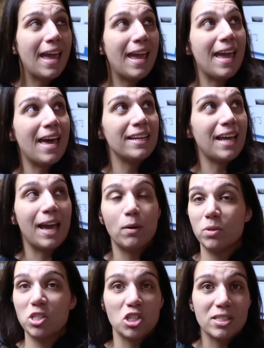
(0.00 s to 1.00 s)
And I
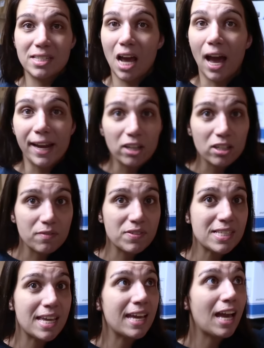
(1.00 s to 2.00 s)
was just tired of
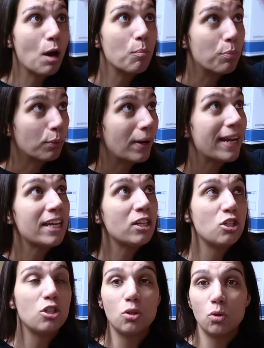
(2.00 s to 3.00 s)
seeing a
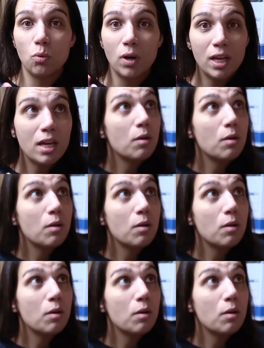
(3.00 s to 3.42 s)
brand new